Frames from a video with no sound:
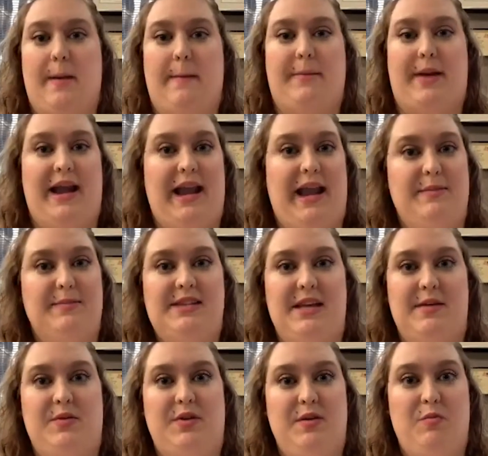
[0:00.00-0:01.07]
My name's
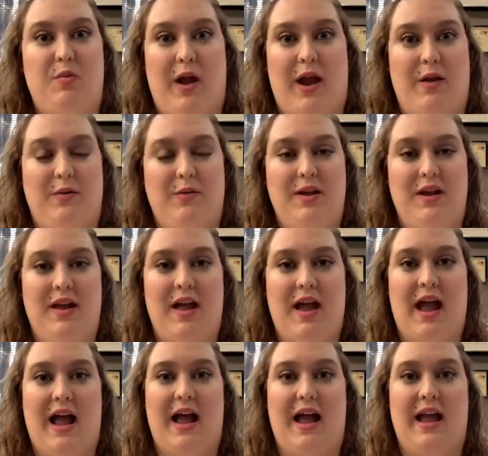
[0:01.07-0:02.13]
Emily Brown.
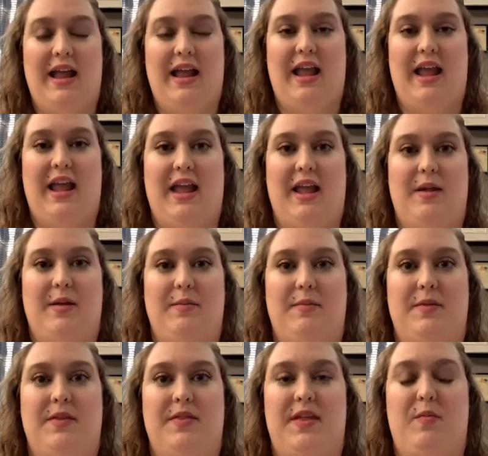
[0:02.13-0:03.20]
I am
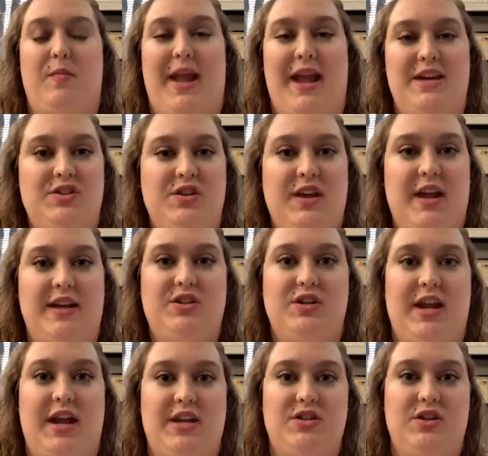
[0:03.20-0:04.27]
the Patient
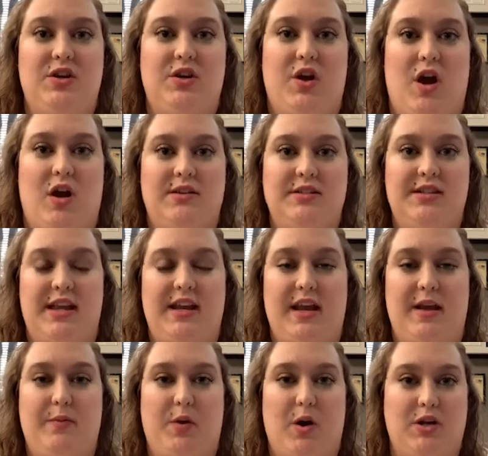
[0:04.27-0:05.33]
Education Content
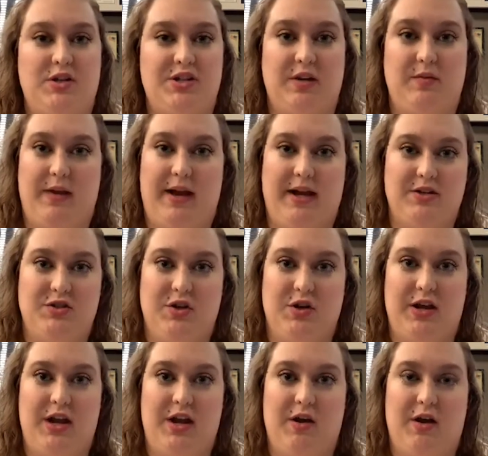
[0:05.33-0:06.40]
and Project Manager
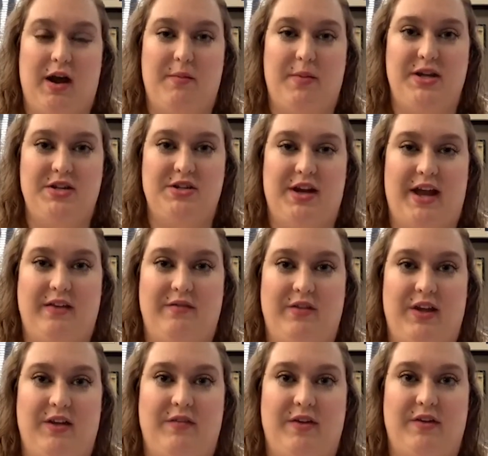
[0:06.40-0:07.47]
here at Patient
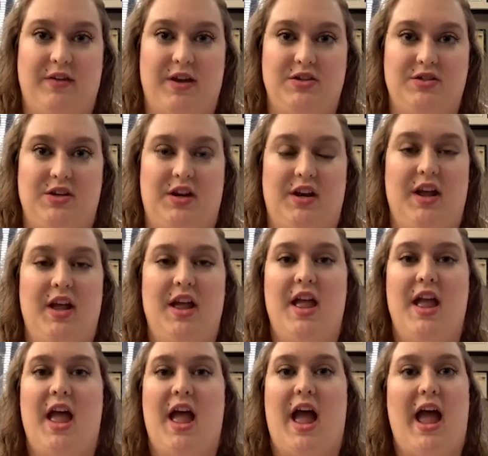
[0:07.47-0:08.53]
Advocate Foundation.
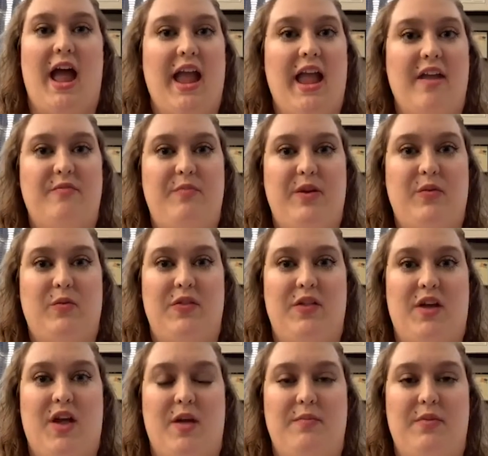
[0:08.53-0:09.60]
I have been with the
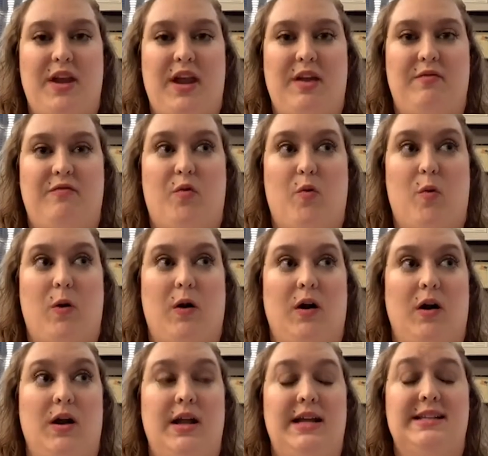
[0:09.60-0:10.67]
company for
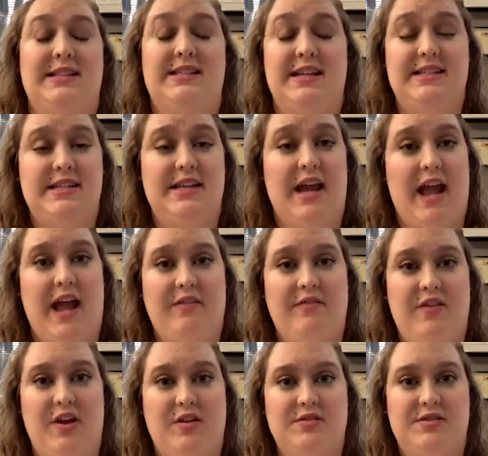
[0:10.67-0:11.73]
6.5
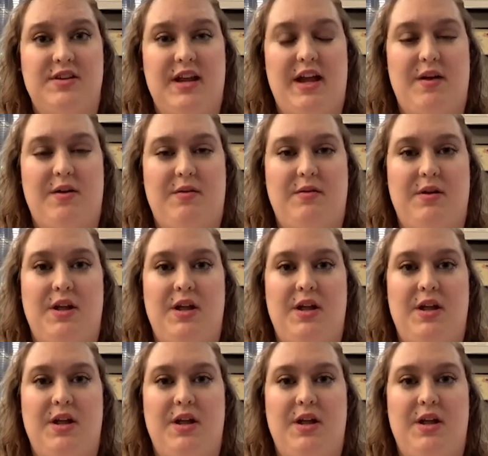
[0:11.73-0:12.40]
years now.